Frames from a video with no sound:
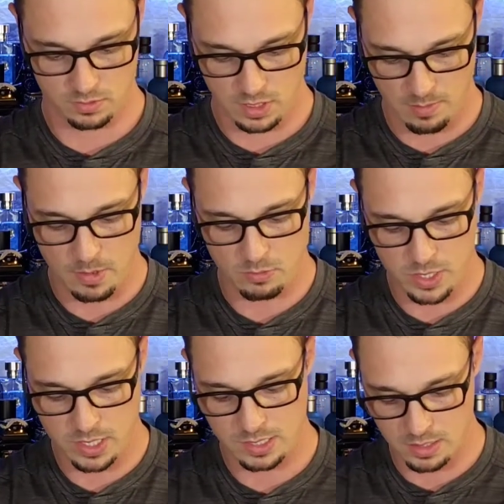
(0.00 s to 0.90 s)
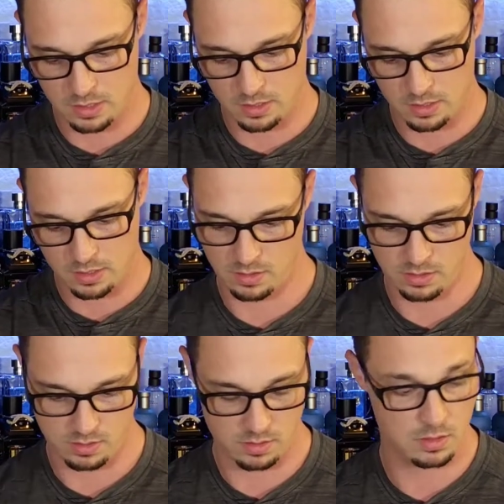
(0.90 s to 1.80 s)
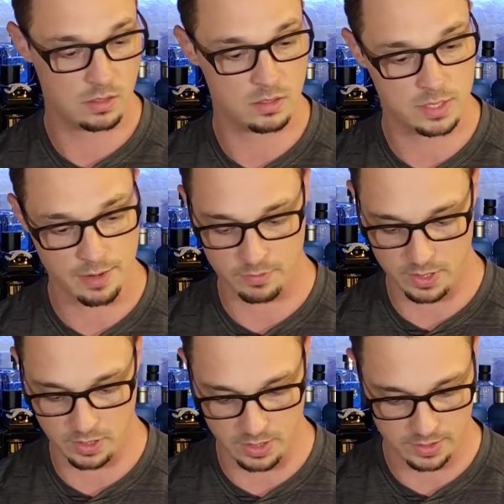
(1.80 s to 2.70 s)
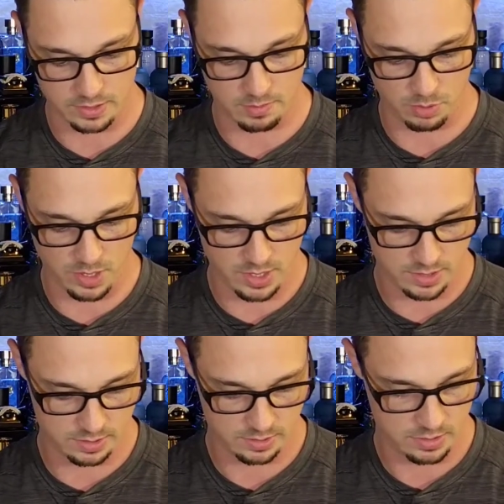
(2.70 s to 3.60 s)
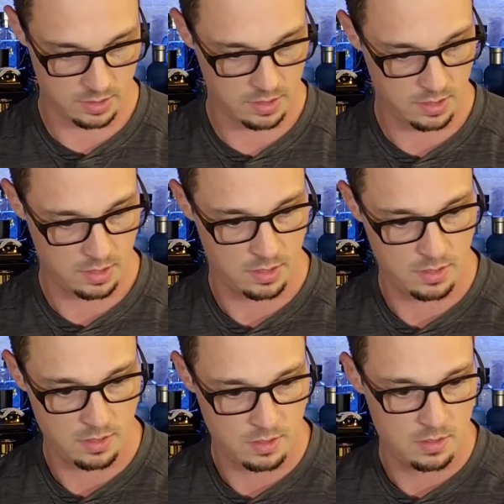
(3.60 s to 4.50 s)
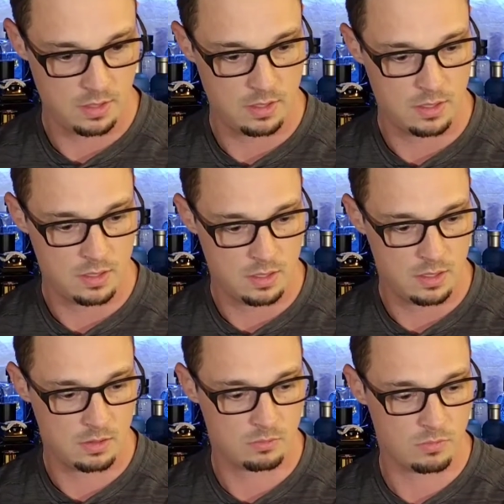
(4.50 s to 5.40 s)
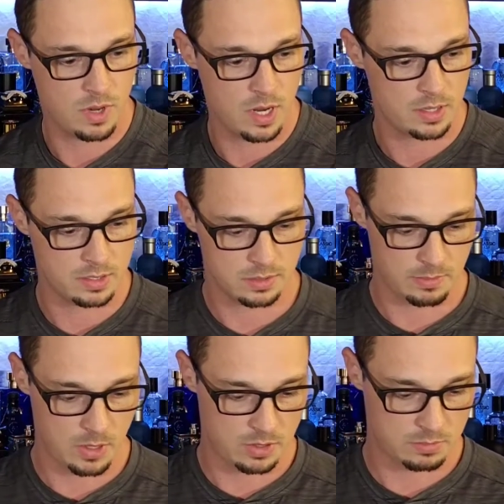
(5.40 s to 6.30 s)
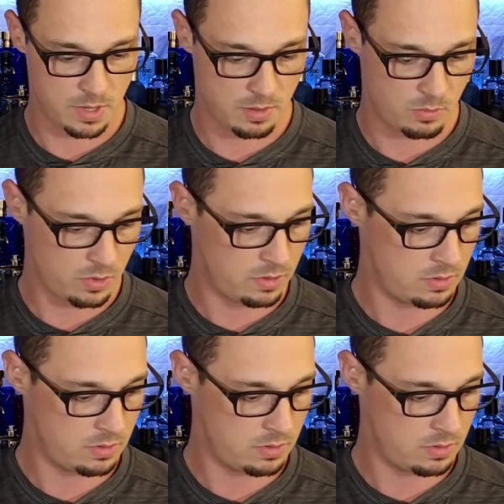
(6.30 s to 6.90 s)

come on there definitely clicks into place All right let's smell this bad boy